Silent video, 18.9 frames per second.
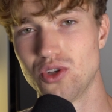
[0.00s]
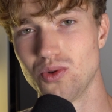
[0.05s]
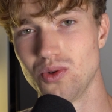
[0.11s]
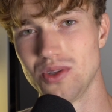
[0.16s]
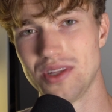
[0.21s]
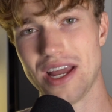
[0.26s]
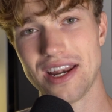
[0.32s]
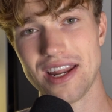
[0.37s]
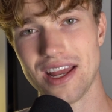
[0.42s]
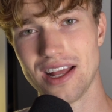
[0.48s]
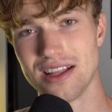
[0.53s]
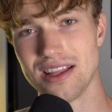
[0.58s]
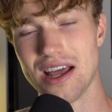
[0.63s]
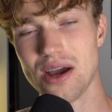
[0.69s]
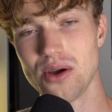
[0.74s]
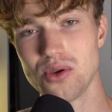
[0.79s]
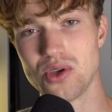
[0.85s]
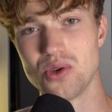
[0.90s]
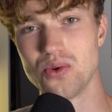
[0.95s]
will then
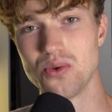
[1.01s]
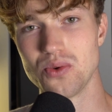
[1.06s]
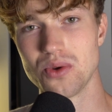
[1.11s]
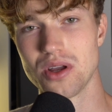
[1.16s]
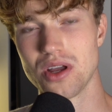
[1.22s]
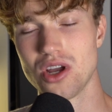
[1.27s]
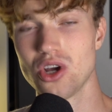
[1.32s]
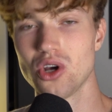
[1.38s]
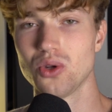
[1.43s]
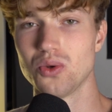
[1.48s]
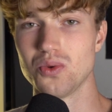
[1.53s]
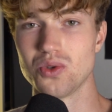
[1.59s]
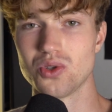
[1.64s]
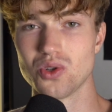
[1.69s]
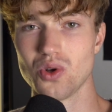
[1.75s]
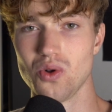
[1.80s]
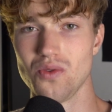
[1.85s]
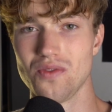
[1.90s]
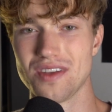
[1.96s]
allow you to
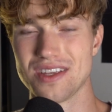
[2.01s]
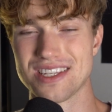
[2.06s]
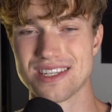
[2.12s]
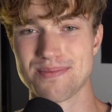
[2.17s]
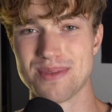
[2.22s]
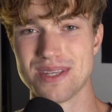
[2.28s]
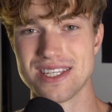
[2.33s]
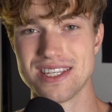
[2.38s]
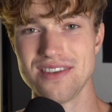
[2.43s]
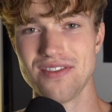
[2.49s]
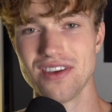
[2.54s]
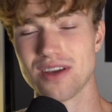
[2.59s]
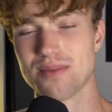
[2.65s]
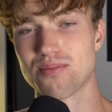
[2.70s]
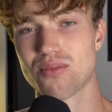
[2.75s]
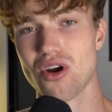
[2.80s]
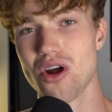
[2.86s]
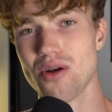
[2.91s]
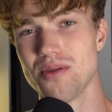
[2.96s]
solve
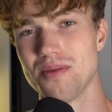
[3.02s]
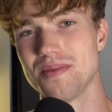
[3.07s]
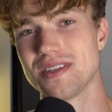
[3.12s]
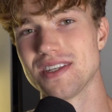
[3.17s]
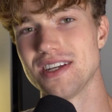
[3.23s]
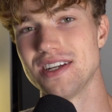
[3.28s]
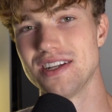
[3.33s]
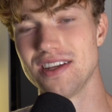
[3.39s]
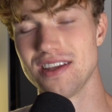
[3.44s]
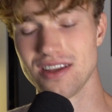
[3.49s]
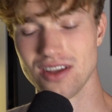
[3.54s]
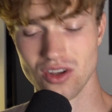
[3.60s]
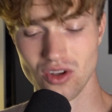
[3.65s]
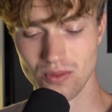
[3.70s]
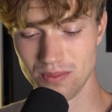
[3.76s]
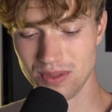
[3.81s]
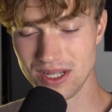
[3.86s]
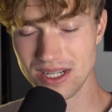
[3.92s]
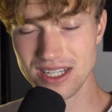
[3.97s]
specific problems in a
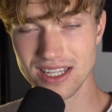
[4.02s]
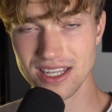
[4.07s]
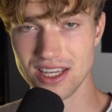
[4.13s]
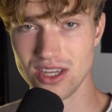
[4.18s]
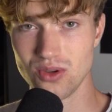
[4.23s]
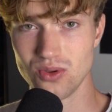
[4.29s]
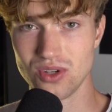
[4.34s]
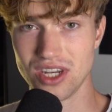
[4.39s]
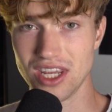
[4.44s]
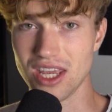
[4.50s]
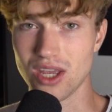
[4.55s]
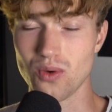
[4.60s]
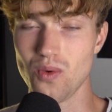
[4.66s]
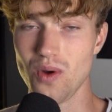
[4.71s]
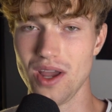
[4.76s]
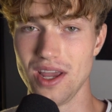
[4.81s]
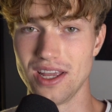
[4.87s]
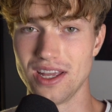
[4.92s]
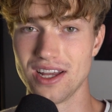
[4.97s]
completely unique
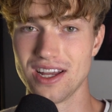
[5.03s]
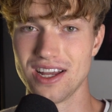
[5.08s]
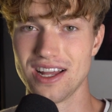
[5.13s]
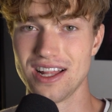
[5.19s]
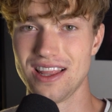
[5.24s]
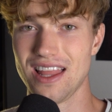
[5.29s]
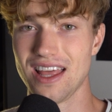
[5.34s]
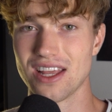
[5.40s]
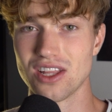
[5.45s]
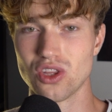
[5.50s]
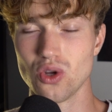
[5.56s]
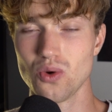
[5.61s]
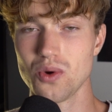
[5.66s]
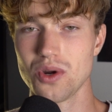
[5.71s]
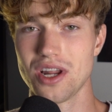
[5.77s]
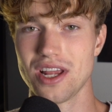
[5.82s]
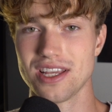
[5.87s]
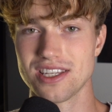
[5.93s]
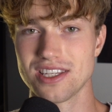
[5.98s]
way, like no
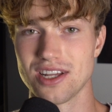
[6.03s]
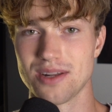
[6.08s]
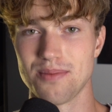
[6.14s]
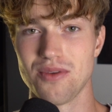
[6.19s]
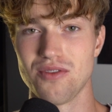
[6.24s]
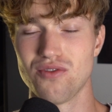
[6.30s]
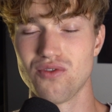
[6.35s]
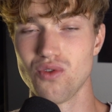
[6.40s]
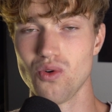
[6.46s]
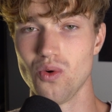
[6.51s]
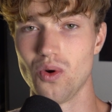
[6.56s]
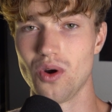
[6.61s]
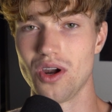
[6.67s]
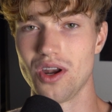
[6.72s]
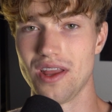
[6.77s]
one has done before,